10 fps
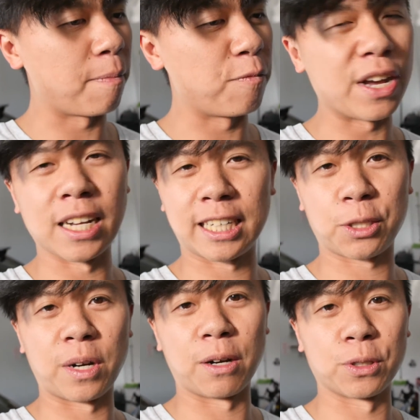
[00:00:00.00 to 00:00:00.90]
VR6
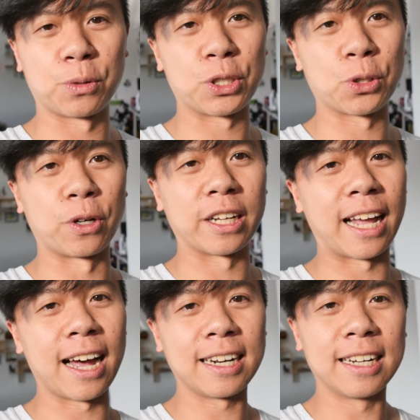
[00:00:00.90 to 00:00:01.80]
when I was restoring
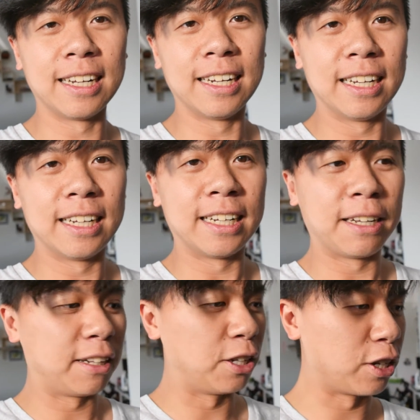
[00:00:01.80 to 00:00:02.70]
that.
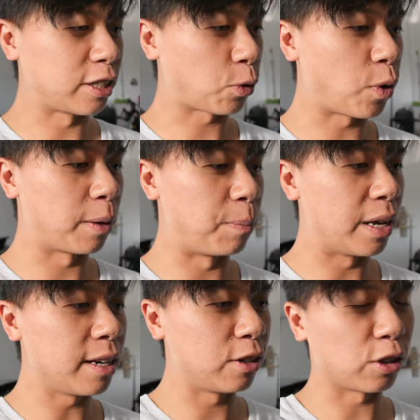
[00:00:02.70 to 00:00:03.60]
Learned quite a
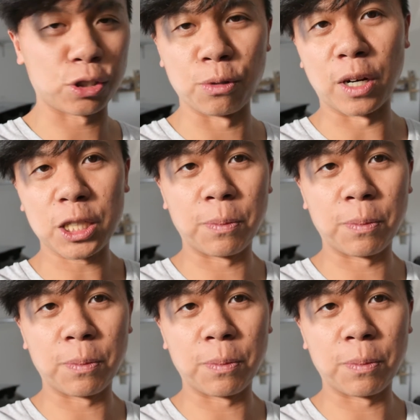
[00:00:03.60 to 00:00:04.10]
bit, not too much,